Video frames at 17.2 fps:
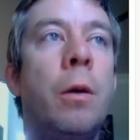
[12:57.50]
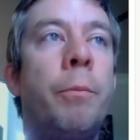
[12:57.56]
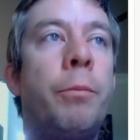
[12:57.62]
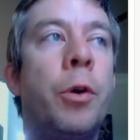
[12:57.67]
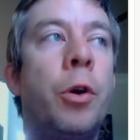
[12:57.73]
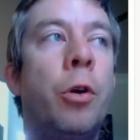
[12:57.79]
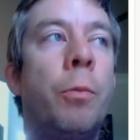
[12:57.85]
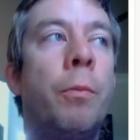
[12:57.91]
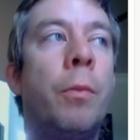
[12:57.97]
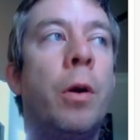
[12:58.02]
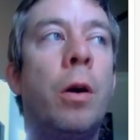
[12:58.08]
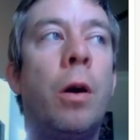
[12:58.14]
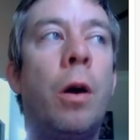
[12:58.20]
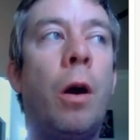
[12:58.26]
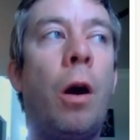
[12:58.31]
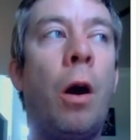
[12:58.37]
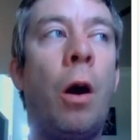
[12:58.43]
Boom.
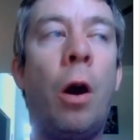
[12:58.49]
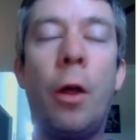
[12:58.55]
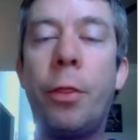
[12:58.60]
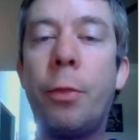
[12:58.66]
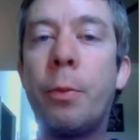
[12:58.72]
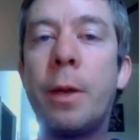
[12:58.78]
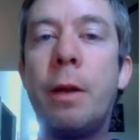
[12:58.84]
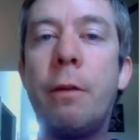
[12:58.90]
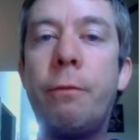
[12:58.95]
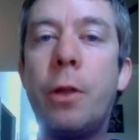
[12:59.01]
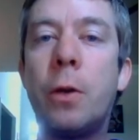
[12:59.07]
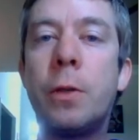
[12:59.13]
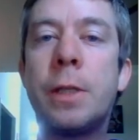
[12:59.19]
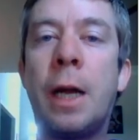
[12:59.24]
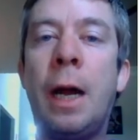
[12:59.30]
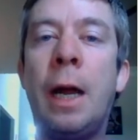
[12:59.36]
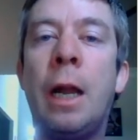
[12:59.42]
All three of
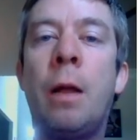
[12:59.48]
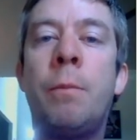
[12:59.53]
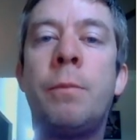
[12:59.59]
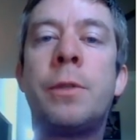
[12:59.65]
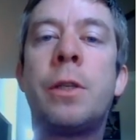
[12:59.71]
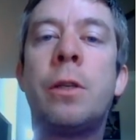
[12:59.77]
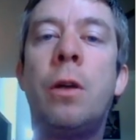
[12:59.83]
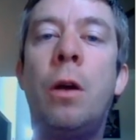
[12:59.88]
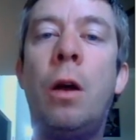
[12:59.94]
those items